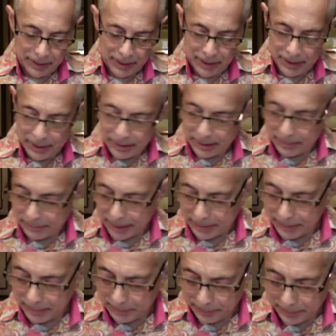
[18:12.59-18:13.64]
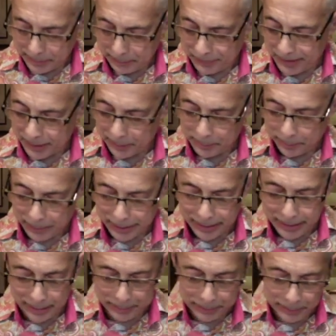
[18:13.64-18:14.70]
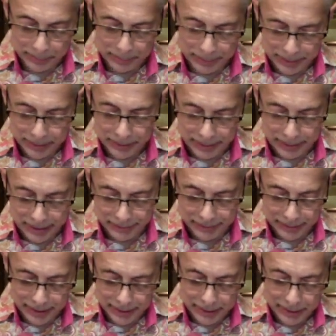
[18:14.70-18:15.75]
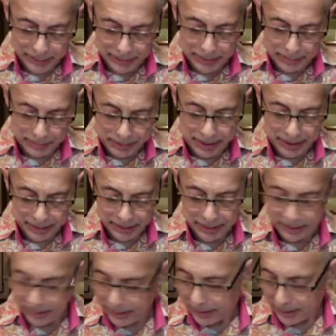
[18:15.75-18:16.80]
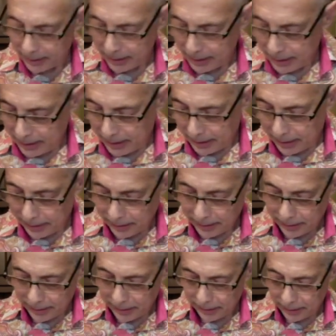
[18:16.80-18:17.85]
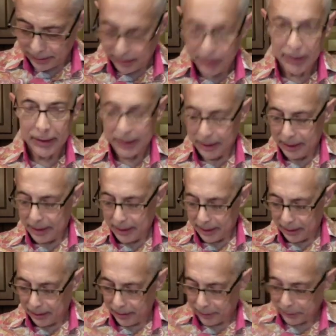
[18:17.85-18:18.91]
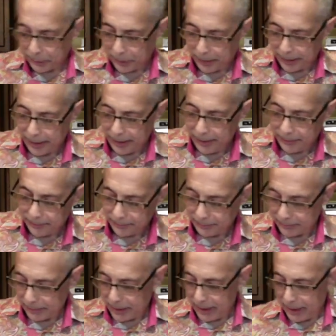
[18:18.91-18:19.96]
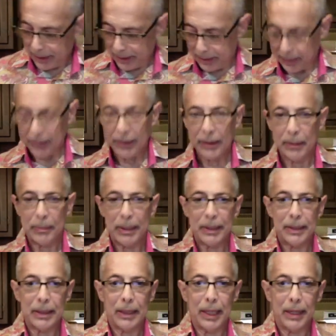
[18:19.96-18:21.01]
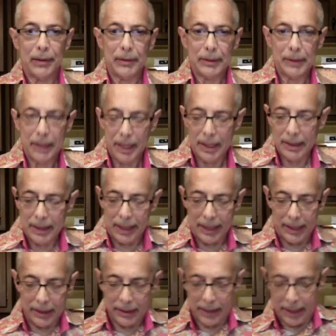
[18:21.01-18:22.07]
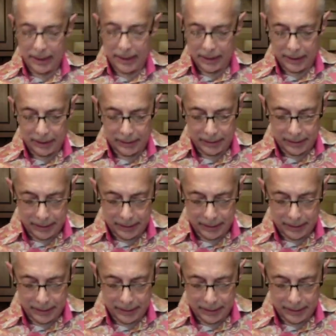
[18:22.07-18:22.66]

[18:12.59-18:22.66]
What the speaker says: Sometimes the fennel breaks up a little bit, so I have to kind of do it in pieces. They're a little tricky, depending how tight they are.